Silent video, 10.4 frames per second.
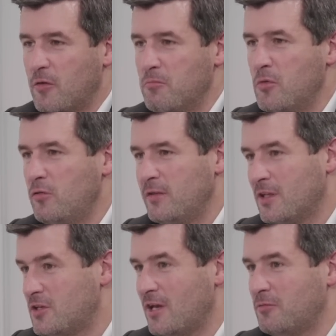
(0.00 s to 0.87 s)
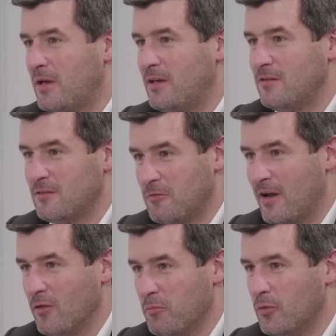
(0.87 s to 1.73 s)
You're moving the chess pieces
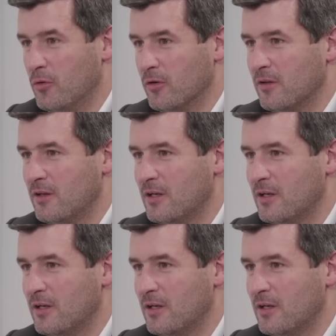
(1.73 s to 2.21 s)
around the board,